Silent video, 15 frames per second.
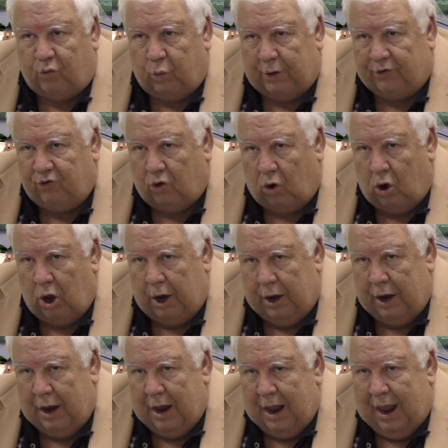switch on
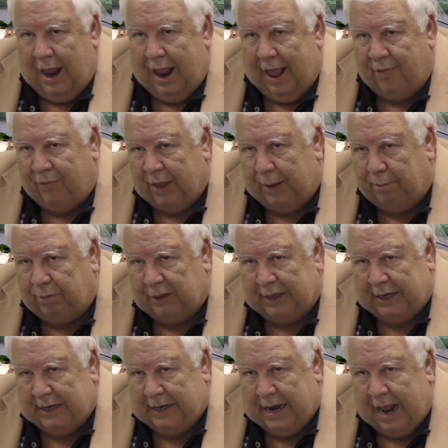and they
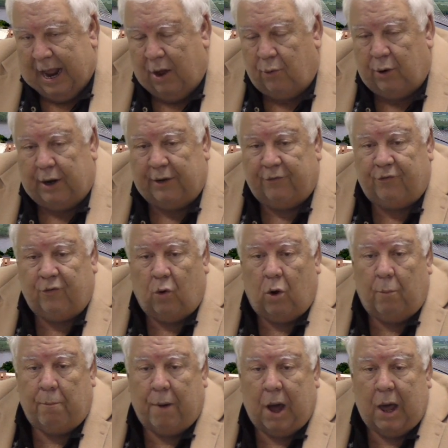bleed down. And so
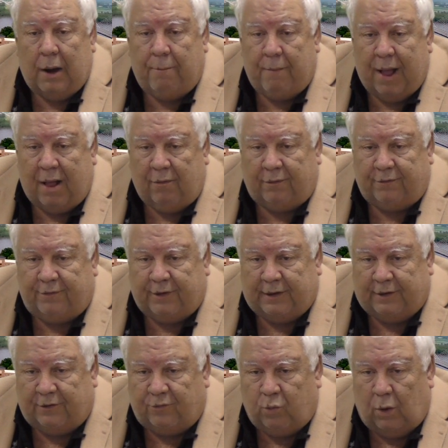our bottom
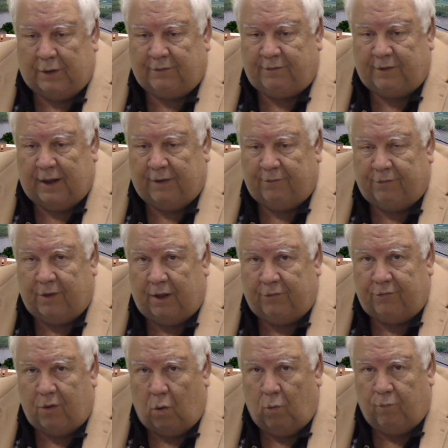balancing is what saves
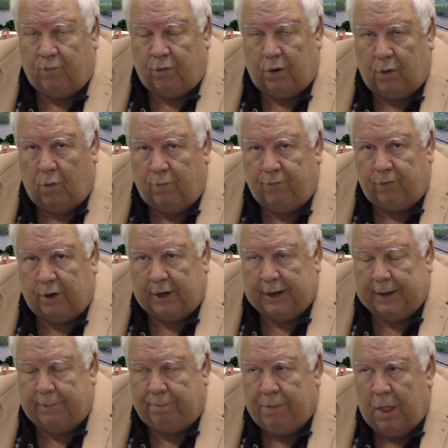us over and over
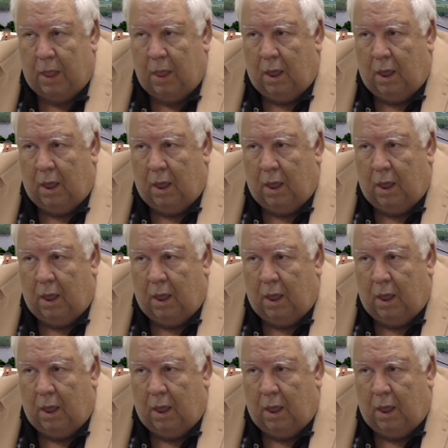again.